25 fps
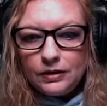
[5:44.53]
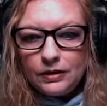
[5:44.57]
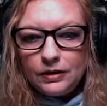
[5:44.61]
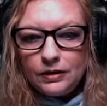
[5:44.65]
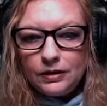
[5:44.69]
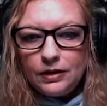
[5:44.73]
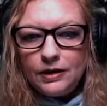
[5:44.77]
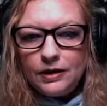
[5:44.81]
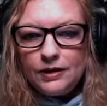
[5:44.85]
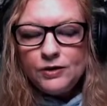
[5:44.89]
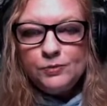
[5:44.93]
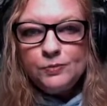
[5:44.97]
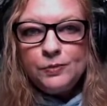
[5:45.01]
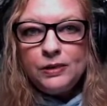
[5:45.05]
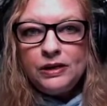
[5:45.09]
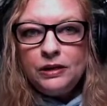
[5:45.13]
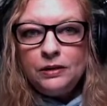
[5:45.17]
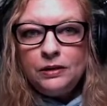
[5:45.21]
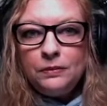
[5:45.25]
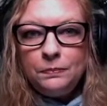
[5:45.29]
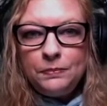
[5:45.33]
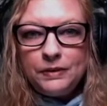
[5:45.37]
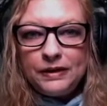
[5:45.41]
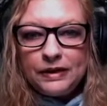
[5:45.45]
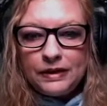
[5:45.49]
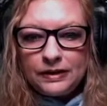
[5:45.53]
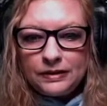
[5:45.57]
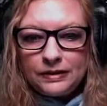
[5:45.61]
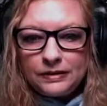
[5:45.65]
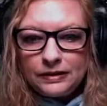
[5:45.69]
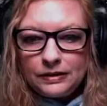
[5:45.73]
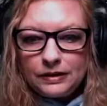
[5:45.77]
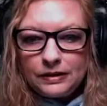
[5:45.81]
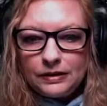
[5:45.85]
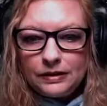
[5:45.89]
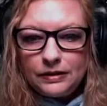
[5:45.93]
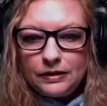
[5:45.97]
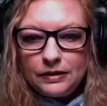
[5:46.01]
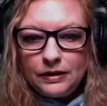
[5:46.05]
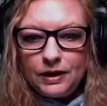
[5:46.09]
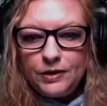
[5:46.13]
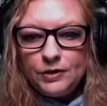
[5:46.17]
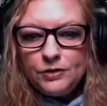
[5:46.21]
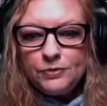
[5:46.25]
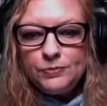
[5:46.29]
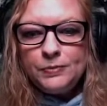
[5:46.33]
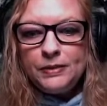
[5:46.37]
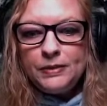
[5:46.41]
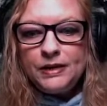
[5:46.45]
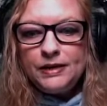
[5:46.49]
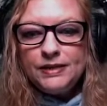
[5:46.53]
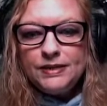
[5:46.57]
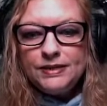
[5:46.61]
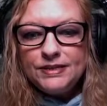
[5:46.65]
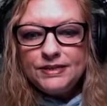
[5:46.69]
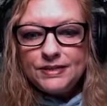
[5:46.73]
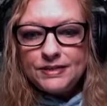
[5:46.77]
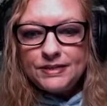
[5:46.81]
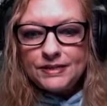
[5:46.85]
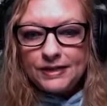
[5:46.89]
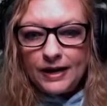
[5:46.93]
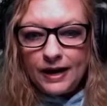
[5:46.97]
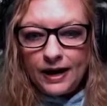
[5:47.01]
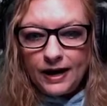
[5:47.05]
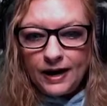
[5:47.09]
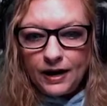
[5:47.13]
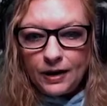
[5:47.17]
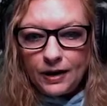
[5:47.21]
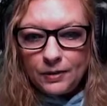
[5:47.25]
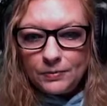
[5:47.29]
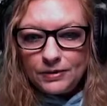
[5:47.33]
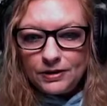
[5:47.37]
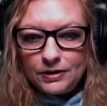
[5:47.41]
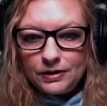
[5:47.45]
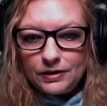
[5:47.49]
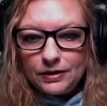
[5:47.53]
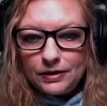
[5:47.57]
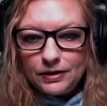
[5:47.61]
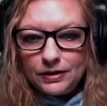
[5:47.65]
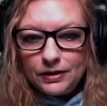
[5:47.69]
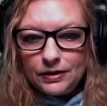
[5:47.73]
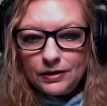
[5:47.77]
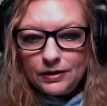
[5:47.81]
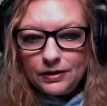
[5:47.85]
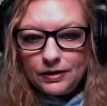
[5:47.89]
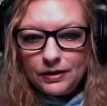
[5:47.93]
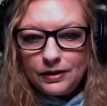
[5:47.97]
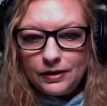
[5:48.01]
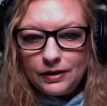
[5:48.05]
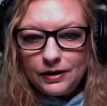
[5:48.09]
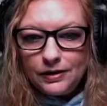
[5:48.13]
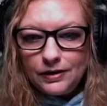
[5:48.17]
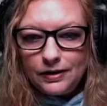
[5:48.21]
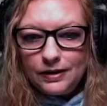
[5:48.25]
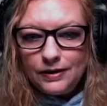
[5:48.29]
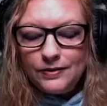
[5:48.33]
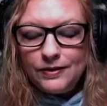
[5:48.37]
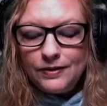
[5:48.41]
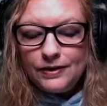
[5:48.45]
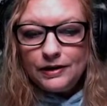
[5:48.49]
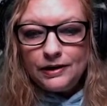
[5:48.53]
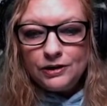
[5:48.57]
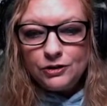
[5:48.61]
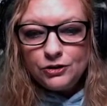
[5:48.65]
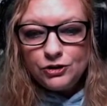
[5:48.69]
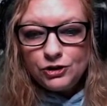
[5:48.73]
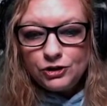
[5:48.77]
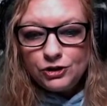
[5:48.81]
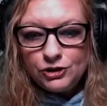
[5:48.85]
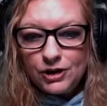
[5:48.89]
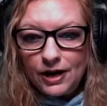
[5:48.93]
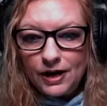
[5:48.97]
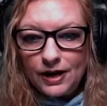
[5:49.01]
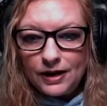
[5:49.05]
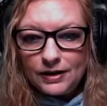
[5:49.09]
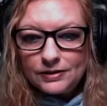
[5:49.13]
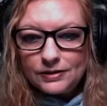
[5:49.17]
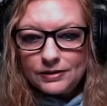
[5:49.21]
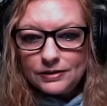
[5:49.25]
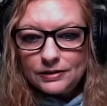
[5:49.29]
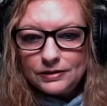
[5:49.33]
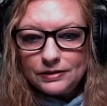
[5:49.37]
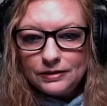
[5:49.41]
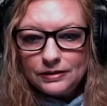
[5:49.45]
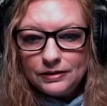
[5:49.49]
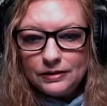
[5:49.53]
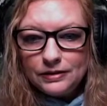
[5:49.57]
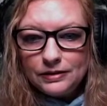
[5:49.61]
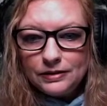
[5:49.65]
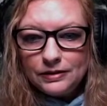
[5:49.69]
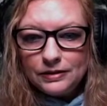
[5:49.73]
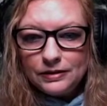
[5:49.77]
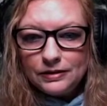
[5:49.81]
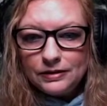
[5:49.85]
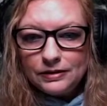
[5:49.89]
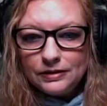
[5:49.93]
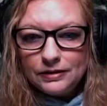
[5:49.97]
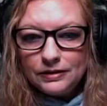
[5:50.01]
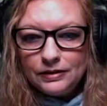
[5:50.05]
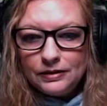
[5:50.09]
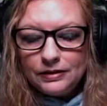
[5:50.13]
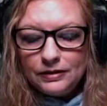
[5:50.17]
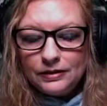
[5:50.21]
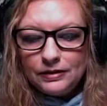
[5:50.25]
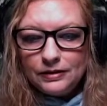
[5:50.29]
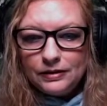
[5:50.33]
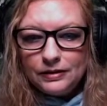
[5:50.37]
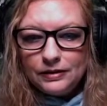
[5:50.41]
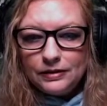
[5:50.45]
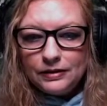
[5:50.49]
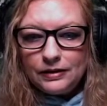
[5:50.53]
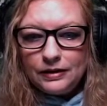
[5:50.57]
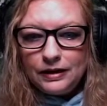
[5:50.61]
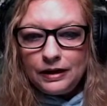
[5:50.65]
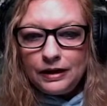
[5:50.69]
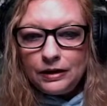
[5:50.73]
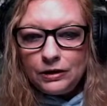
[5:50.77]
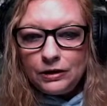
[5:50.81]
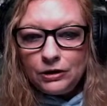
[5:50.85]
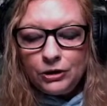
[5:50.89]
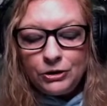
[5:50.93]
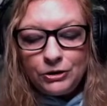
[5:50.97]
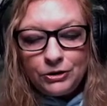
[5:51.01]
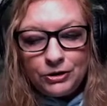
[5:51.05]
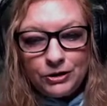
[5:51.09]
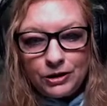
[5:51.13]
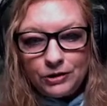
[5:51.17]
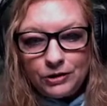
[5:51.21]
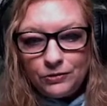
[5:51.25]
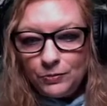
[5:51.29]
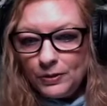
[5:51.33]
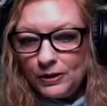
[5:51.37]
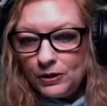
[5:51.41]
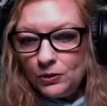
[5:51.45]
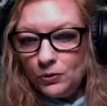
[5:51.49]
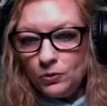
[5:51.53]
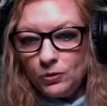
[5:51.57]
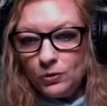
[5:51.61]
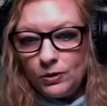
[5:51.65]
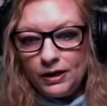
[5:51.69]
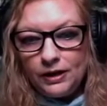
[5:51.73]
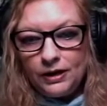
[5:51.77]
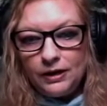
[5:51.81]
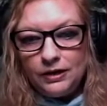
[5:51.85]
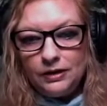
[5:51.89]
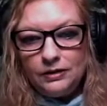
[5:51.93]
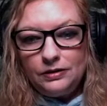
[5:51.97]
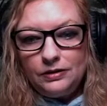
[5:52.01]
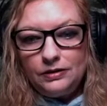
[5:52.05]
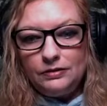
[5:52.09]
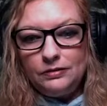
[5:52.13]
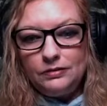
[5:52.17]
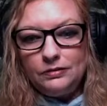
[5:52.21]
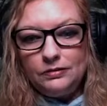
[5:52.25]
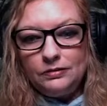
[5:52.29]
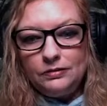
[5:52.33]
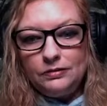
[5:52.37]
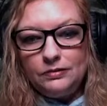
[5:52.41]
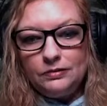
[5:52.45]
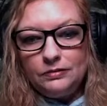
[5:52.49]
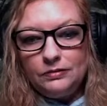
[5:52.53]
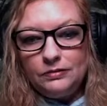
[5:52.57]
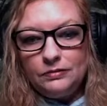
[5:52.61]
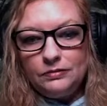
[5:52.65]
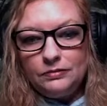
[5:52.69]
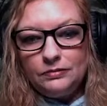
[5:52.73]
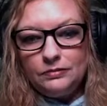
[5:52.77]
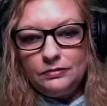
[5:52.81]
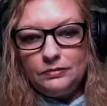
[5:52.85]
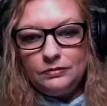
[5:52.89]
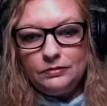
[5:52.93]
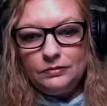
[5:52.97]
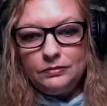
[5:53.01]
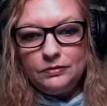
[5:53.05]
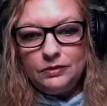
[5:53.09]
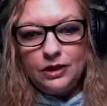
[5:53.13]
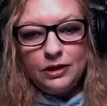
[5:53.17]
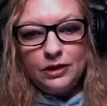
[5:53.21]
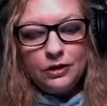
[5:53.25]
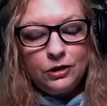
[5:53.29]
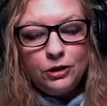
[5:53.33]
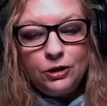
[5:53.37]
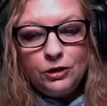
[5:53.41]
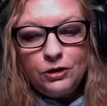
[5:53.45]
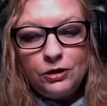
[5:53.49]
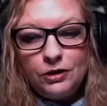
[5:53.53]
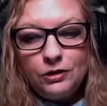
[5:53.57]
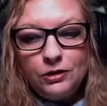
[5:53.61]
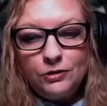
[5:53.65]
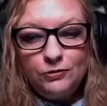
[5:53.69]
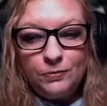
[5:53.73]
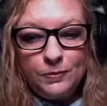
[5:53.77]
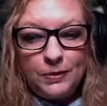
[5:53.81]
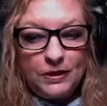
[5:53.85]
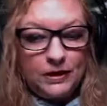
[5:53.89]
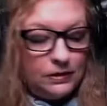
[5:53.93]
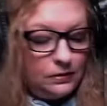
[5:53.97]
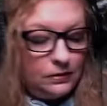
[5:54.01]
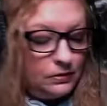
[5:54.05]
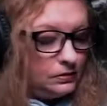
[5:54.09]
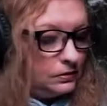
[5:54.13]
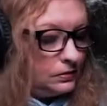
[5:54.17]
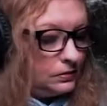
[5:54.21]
He's being beaten, he's being stabbed, and then he's shot. It couldn't have been quiet. It couldn't have been.